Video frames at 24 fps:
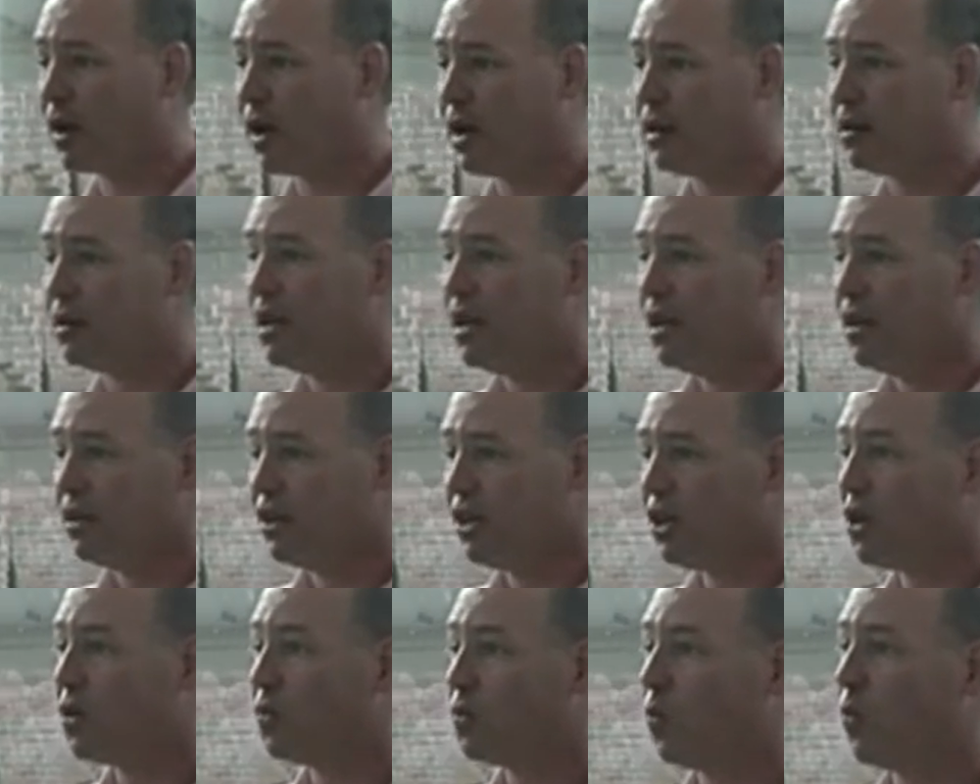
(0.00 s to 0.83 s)
uh,
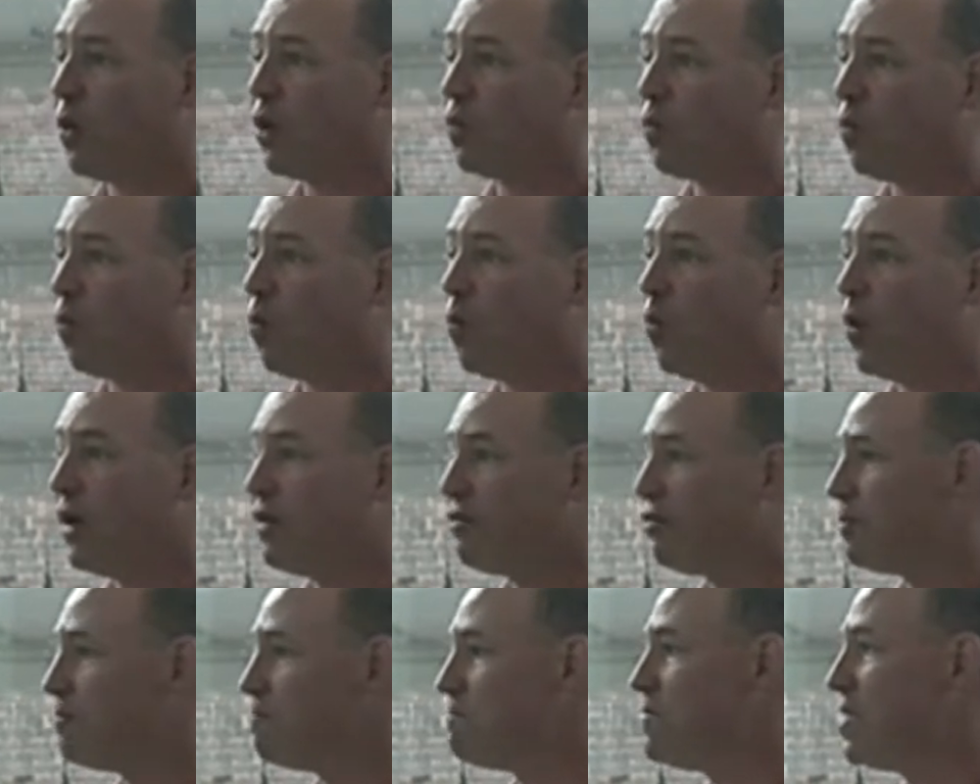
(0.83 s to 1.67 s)
you know, when
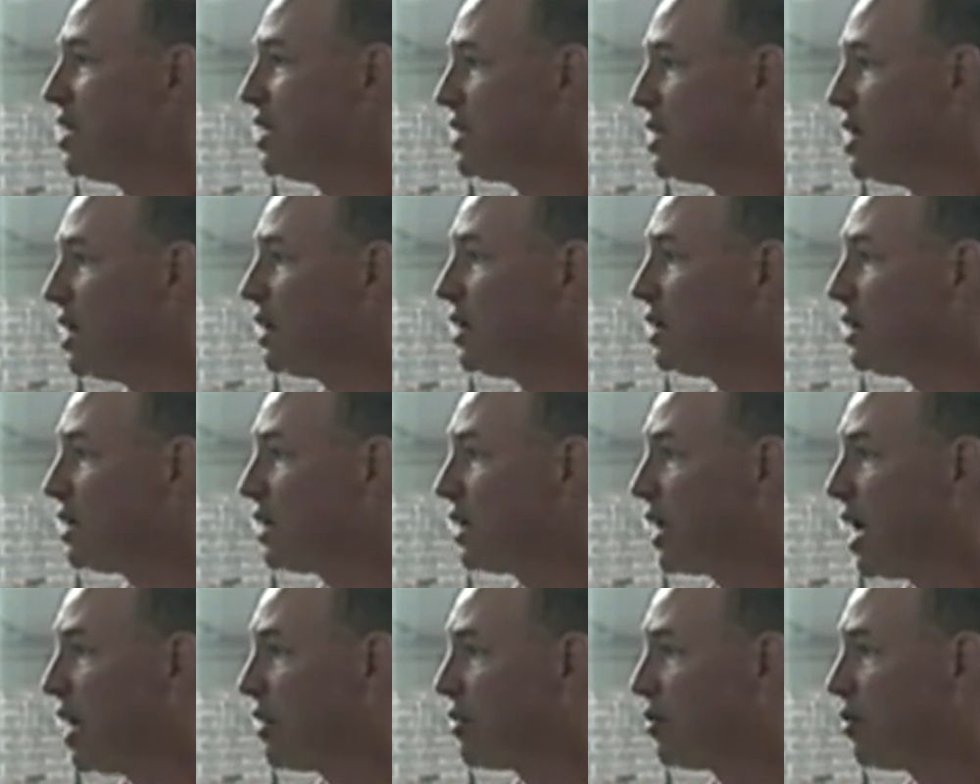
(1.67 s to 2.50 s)
we've been getting
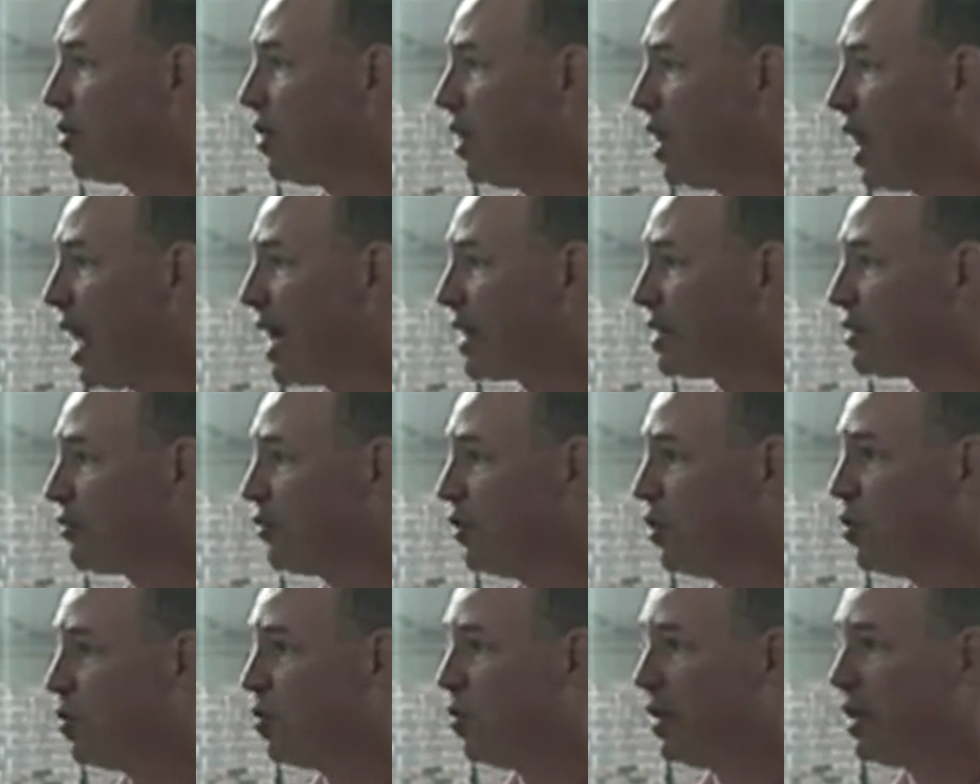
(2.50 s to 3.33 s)
together the last
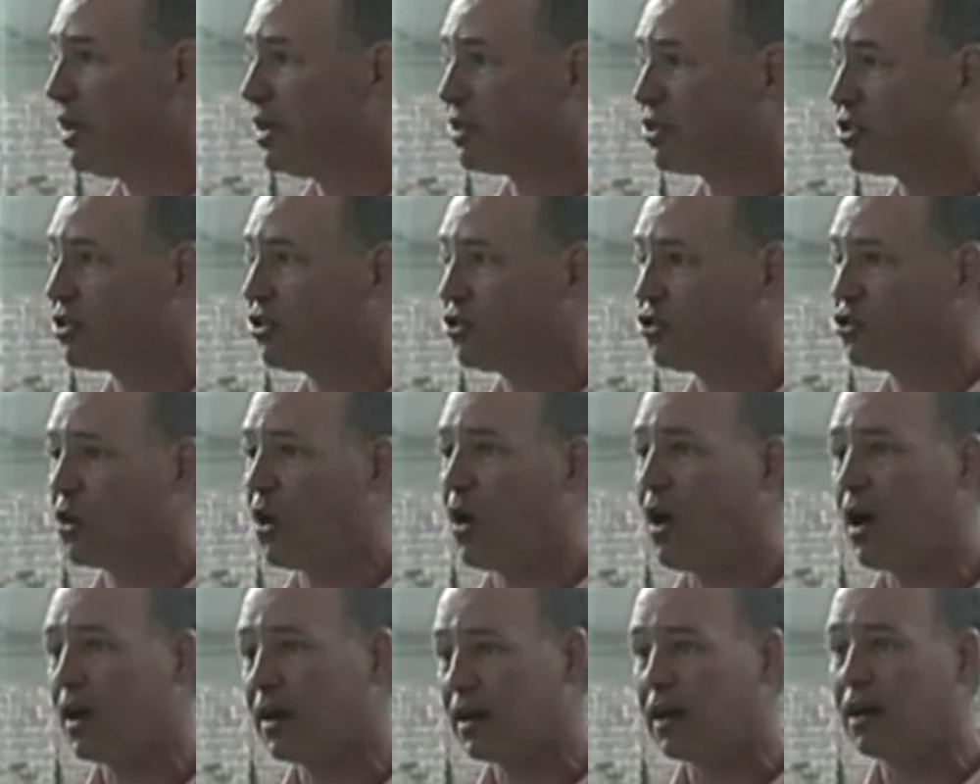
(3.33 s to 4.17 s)
few weeks
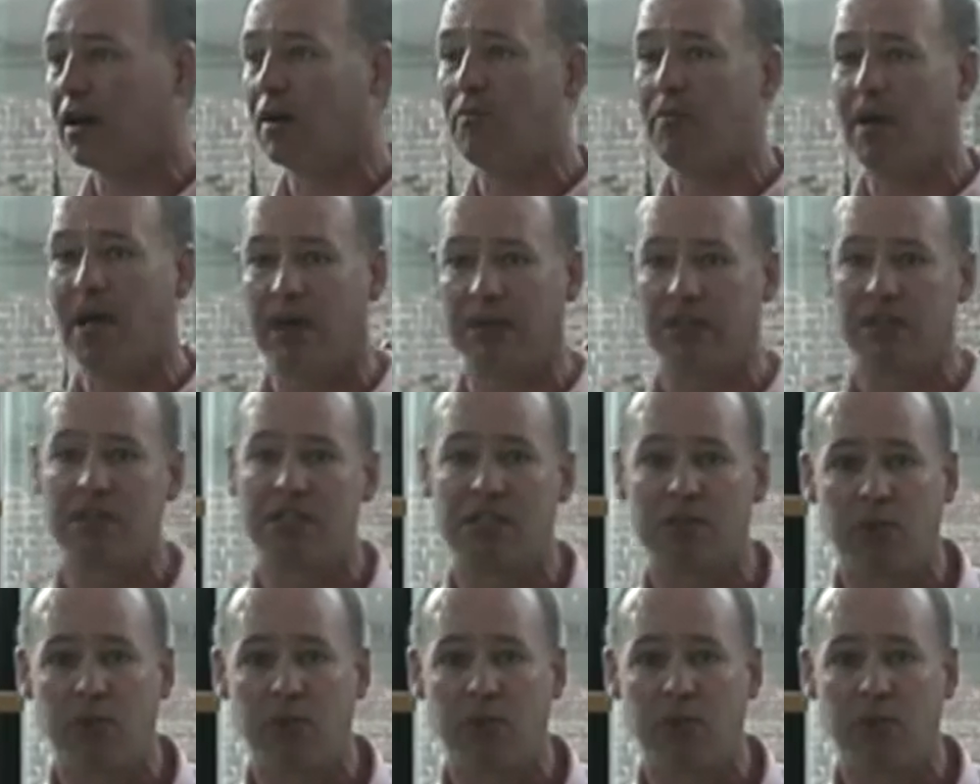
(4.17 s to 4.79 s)
talking about this